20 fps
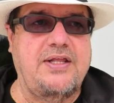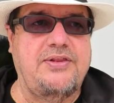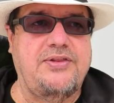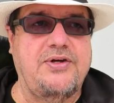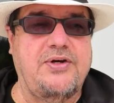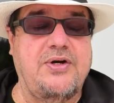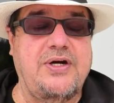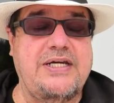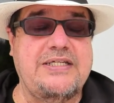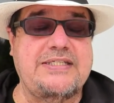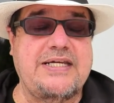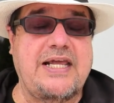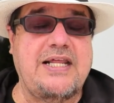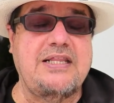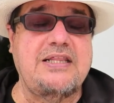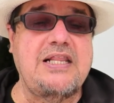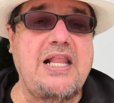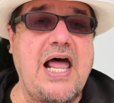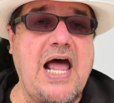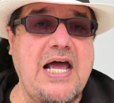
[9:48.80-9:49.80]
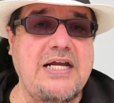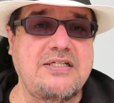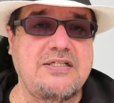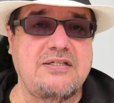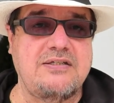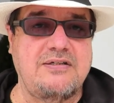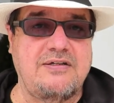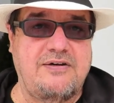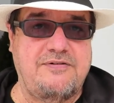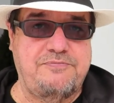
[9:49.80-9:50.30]
there is a lot
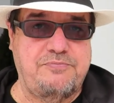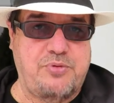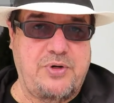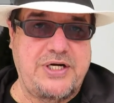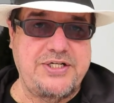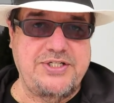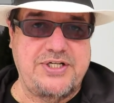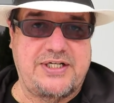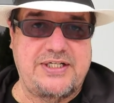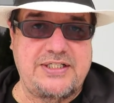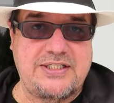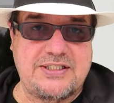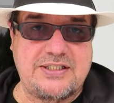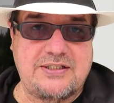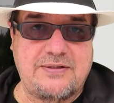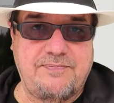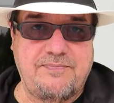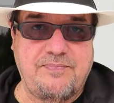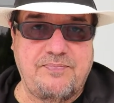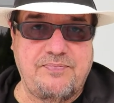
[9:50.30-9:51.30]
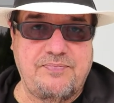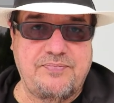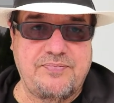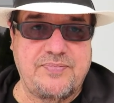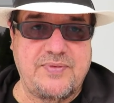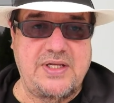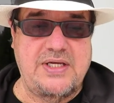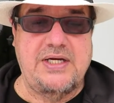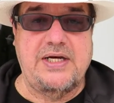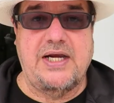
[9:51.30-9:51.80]
of prejudice
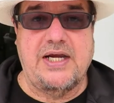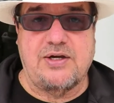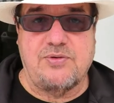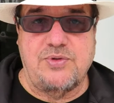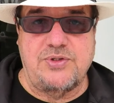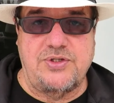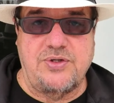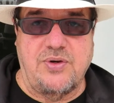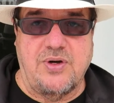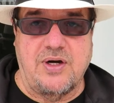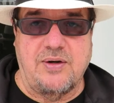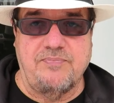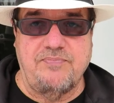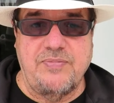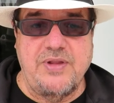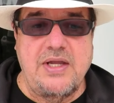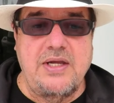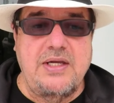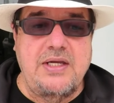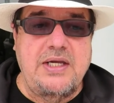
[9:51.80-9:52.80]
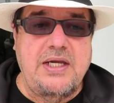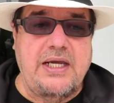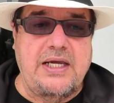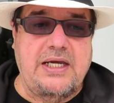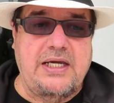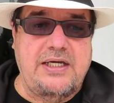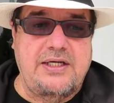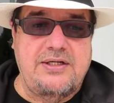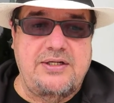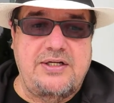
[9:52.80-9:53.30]
in Ecuador,
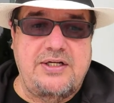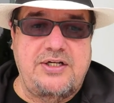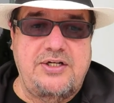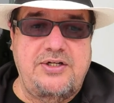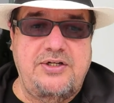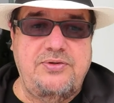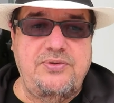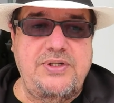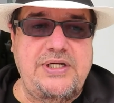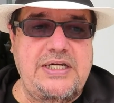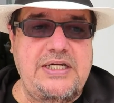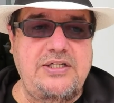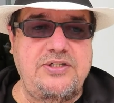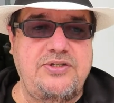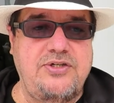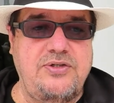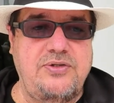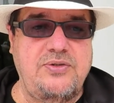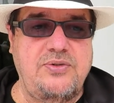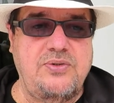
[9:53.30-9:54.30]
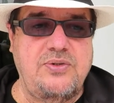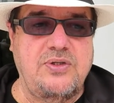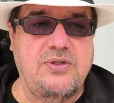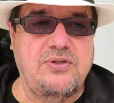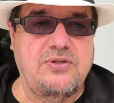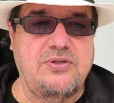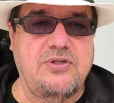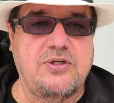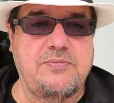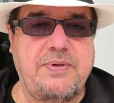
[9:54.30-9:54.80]
and you need to
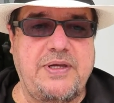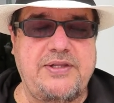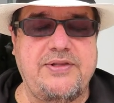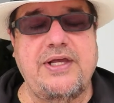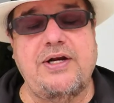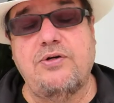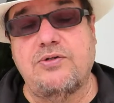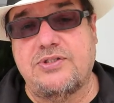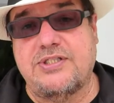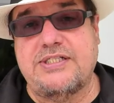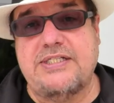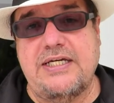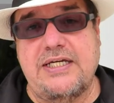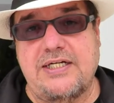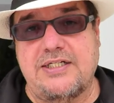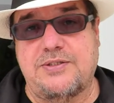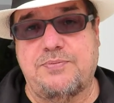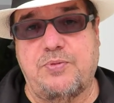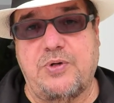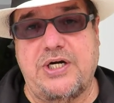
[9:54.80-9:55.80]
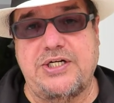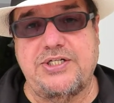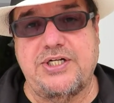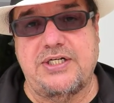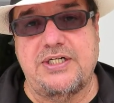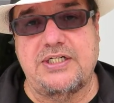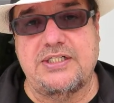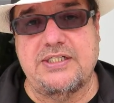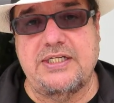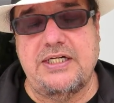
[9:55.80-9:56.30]
look, they don't see it as
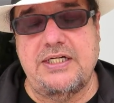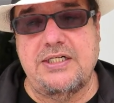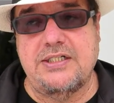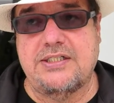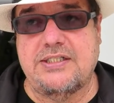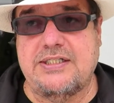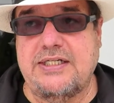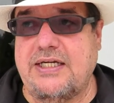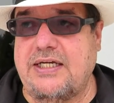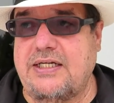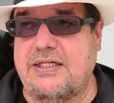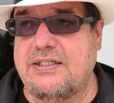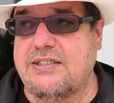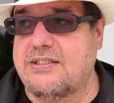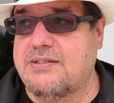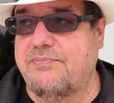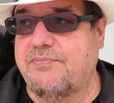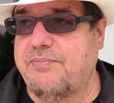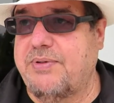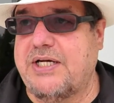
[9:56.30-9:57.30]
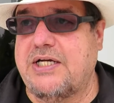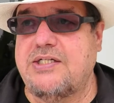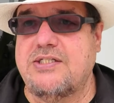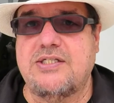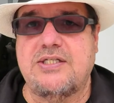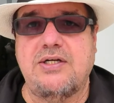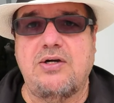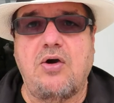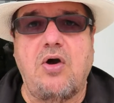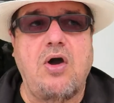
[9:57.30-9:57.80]
prejudice, they just see it as,
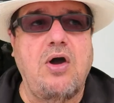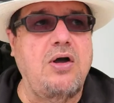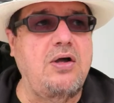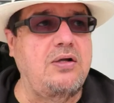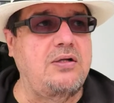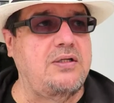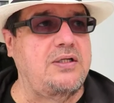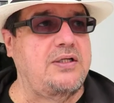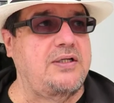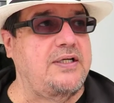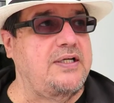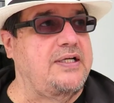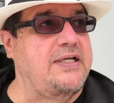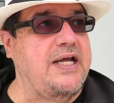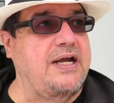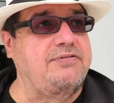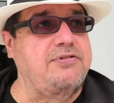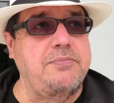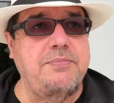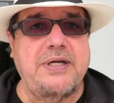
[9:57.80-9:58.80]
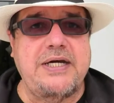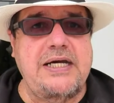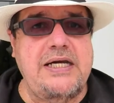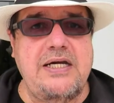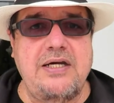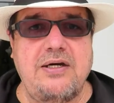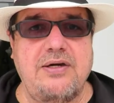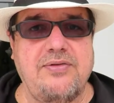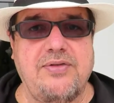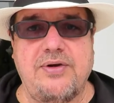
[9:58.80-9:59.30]
because they're all Everybody
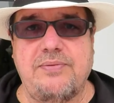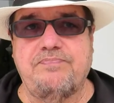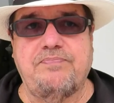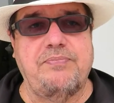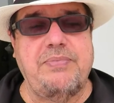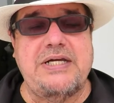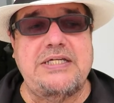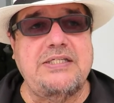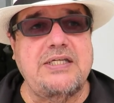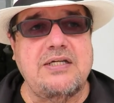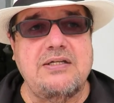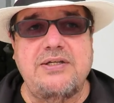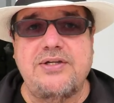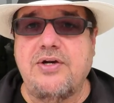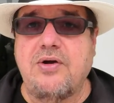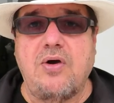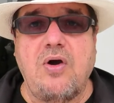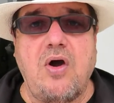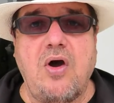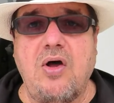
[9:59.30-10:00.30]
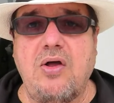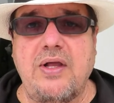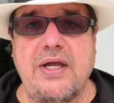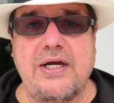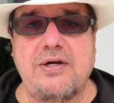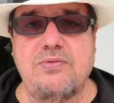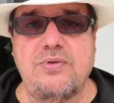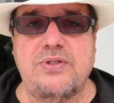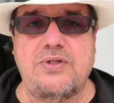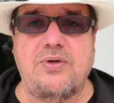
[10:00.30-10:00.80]
here, they're basically they're all
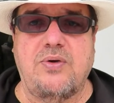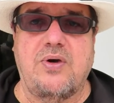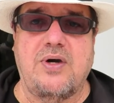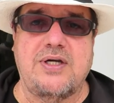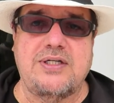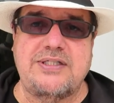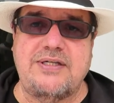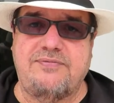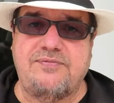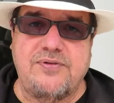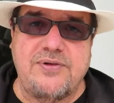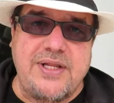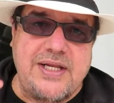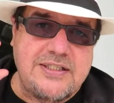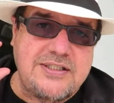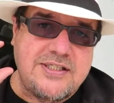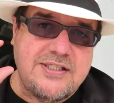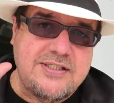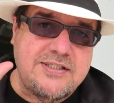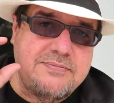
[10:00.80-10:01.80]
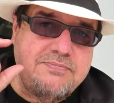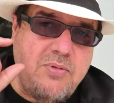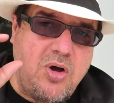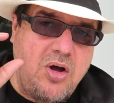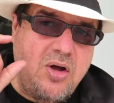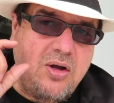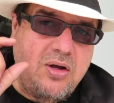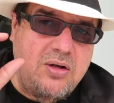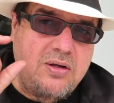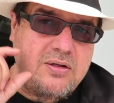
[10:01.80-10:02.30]
Ecuador except for that
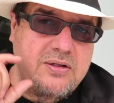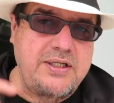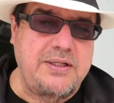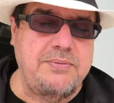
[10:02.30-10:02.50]
small